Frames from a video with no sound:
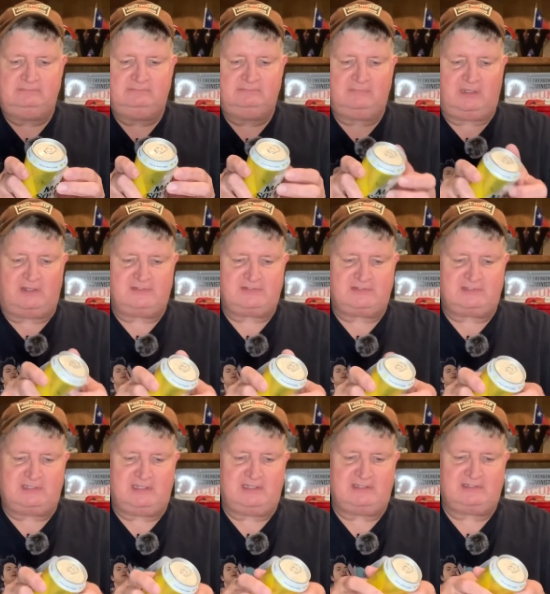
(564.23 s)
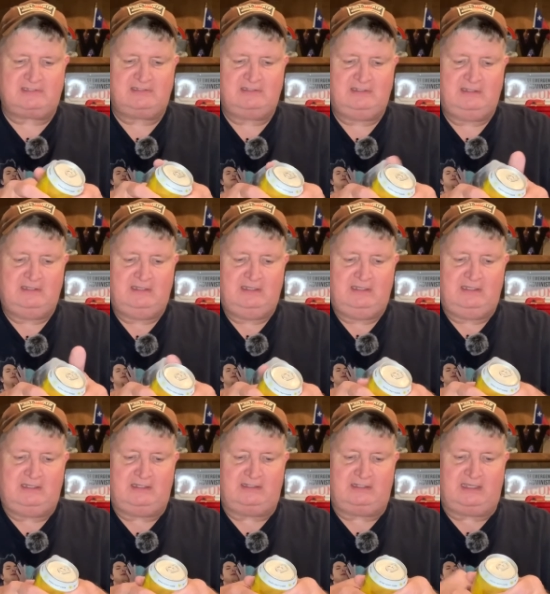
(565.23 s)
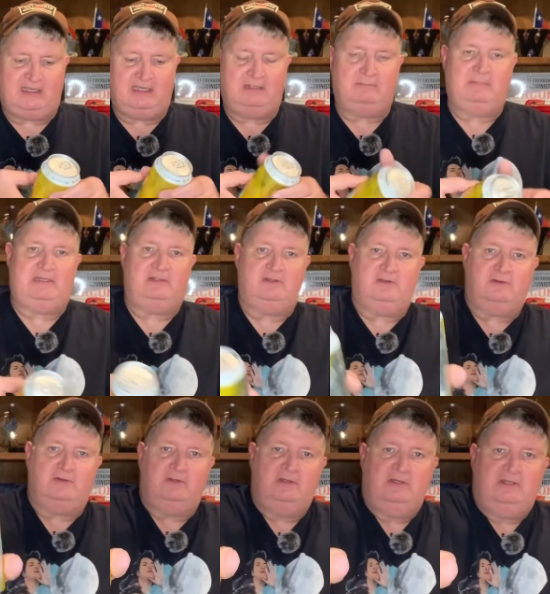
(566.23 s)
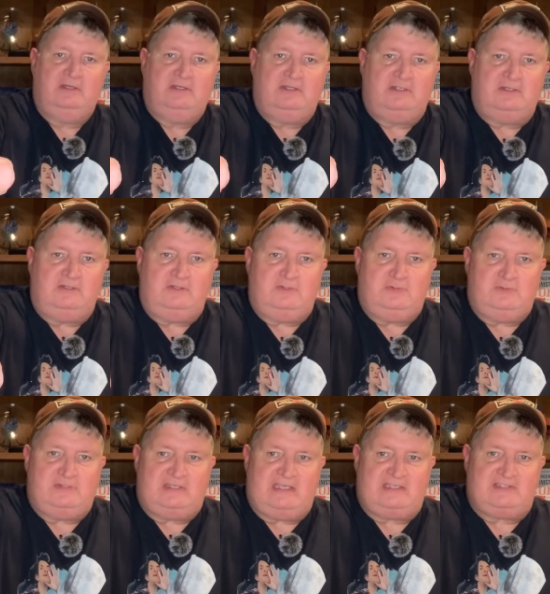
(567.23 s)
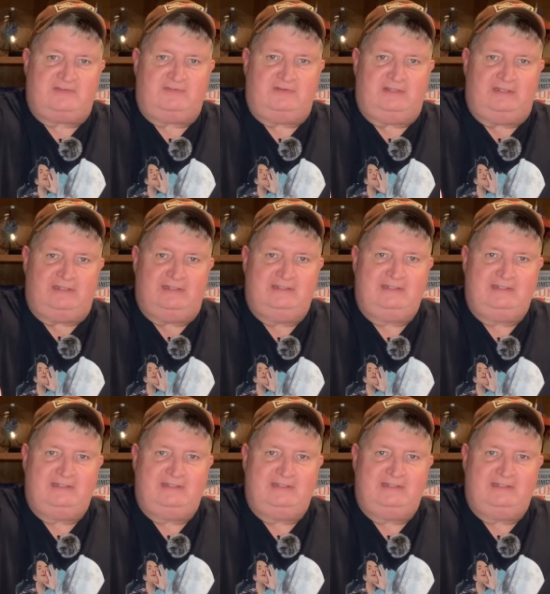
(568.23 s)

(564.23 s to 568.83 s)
Also says on the can, meet your new zest friend.